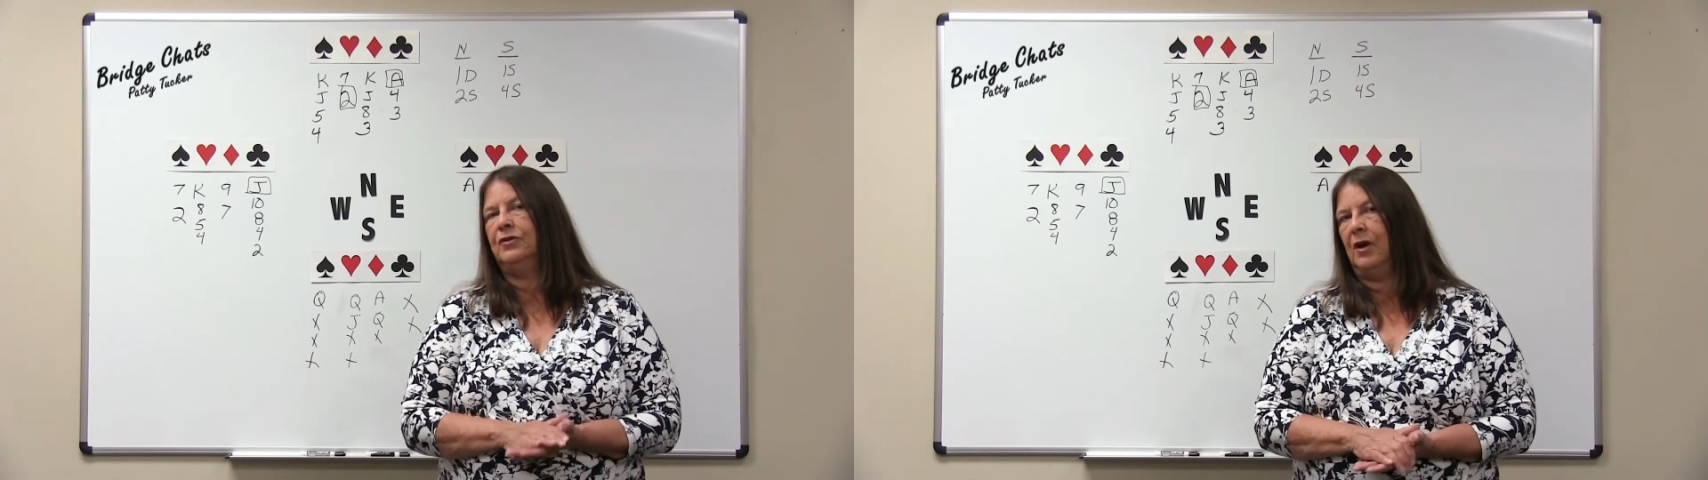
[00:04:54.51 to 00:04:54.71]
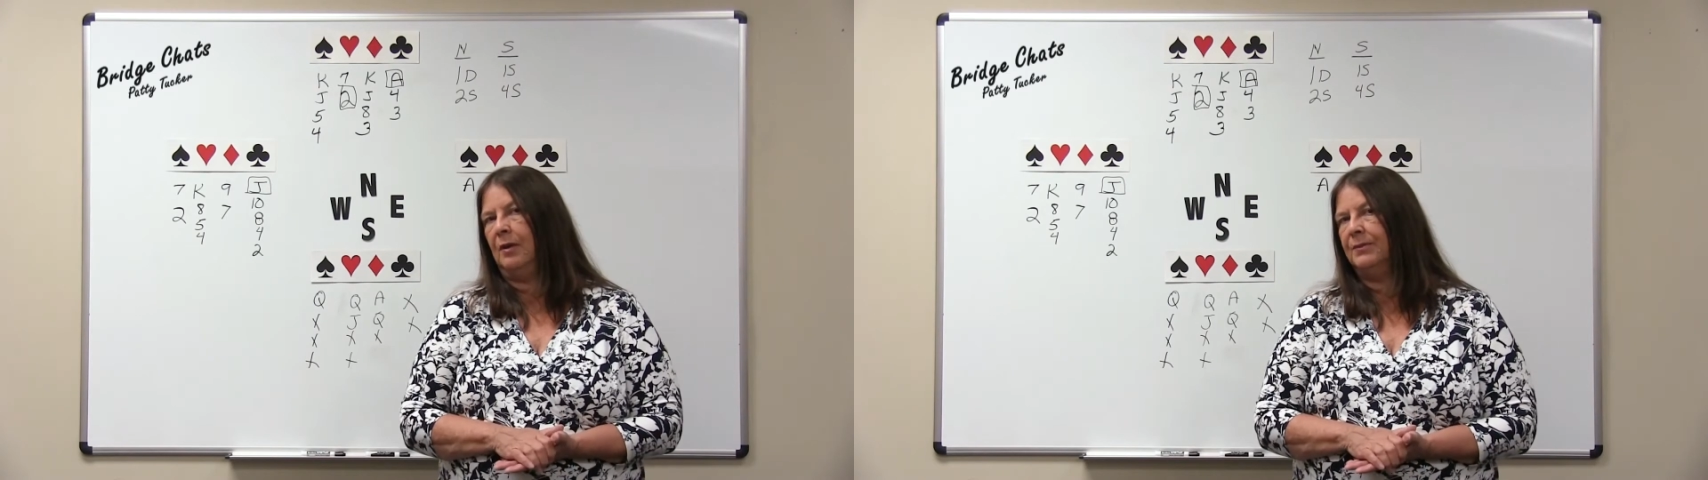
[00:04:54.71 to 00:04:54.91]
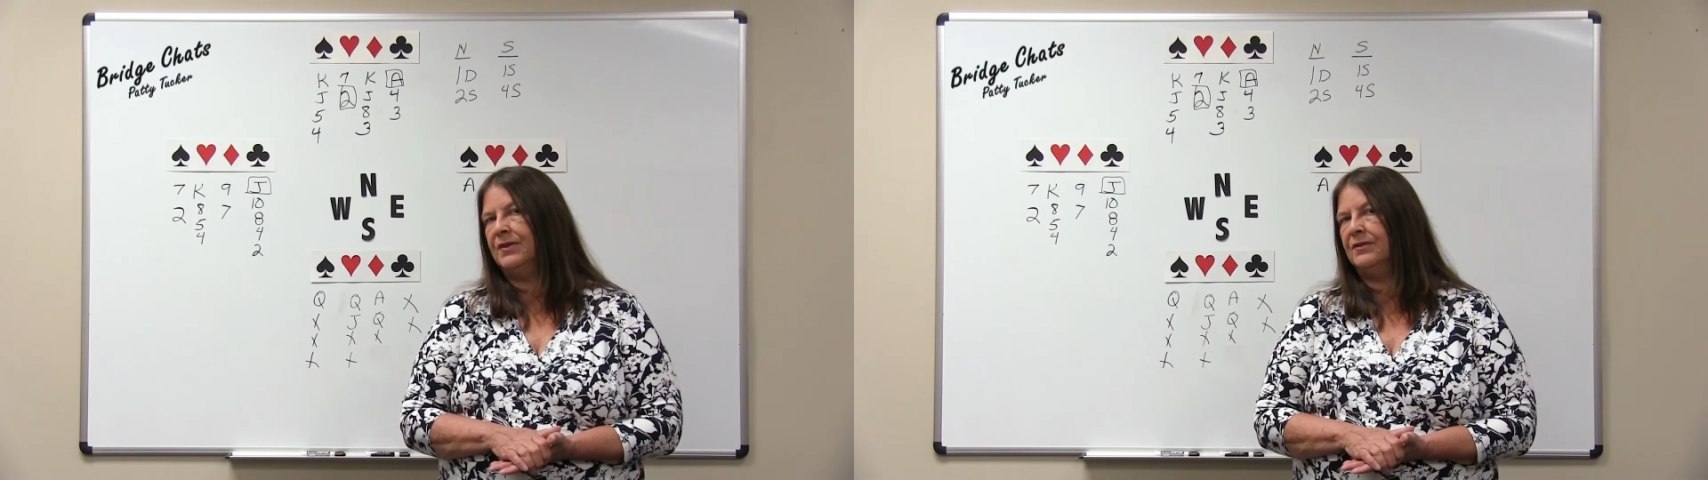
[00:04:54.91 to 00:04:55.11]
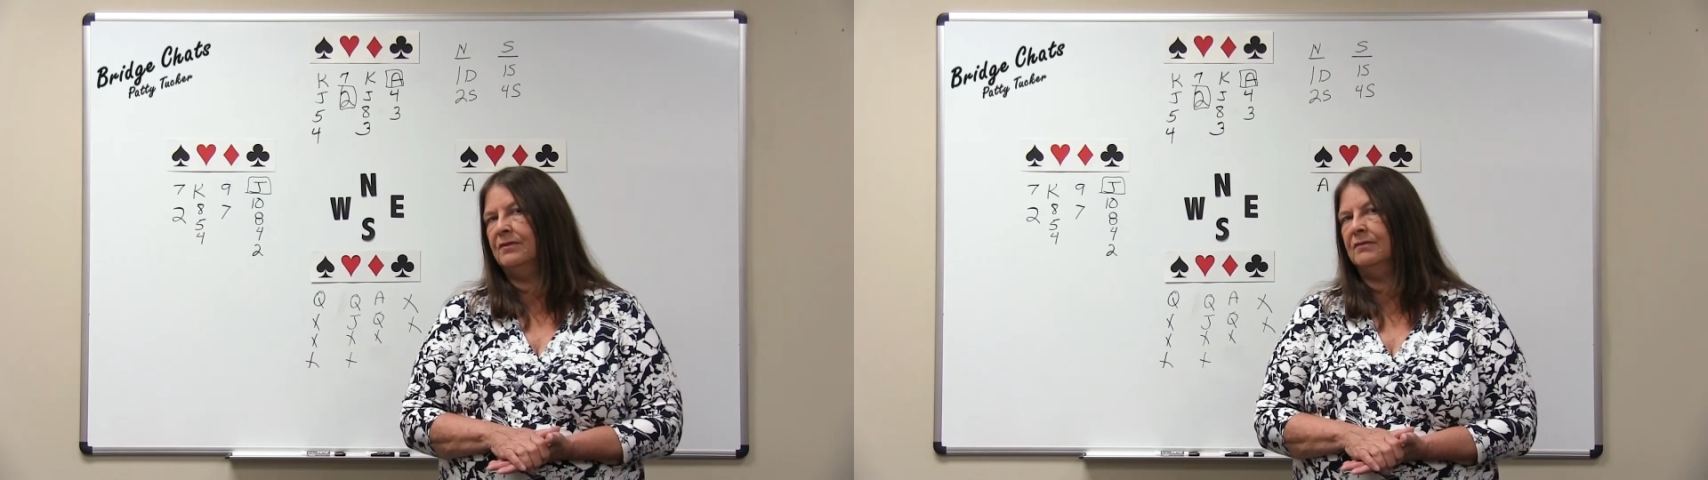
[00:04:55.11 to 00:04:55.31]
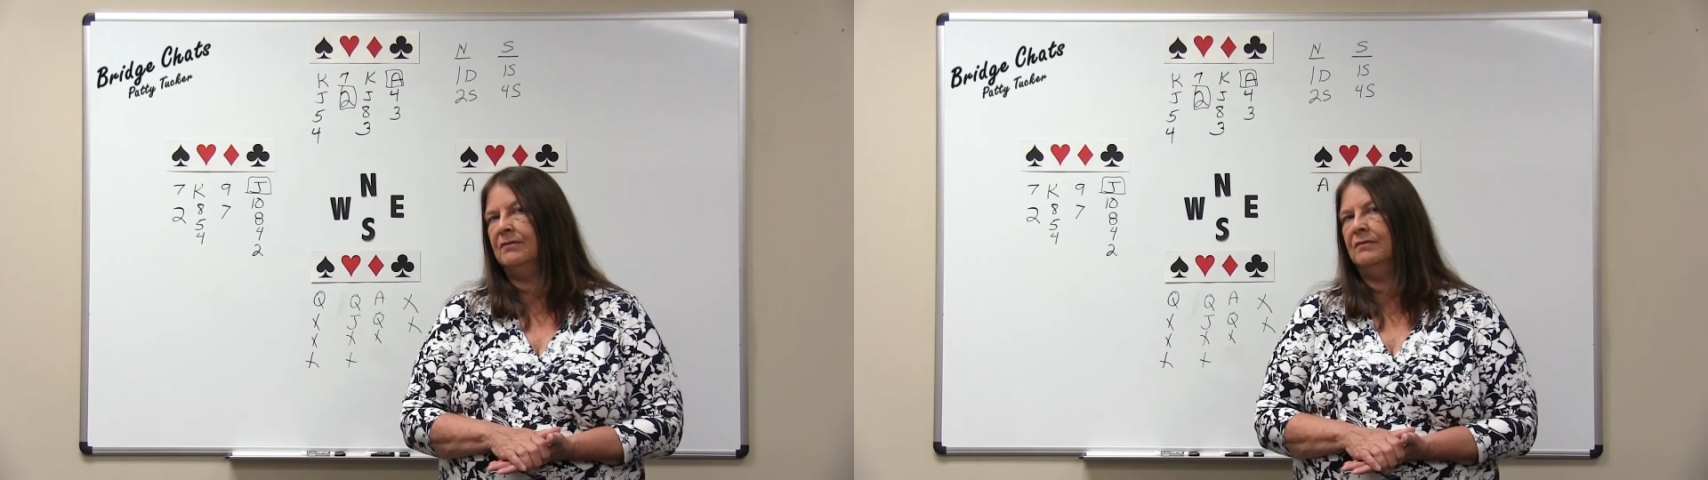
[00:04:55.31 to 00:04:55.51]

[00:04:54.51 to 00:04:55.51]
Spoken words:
trumps,